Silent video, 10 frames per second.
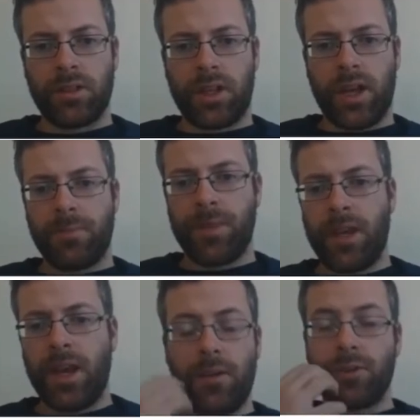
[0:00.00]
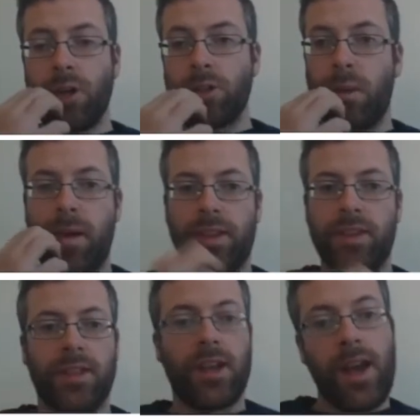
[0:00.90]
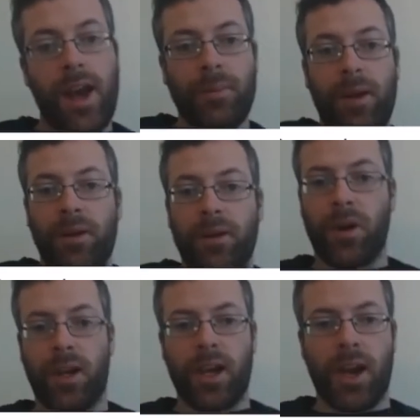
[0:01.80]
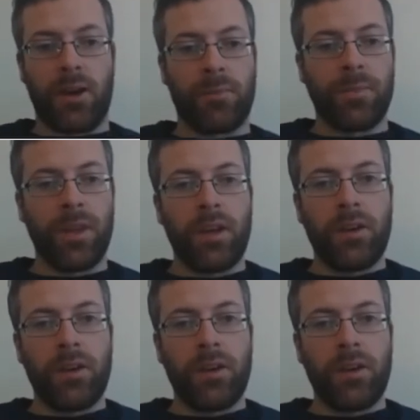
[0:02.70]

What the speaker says: Okay, I've chosen my method. I'm now going to work it out.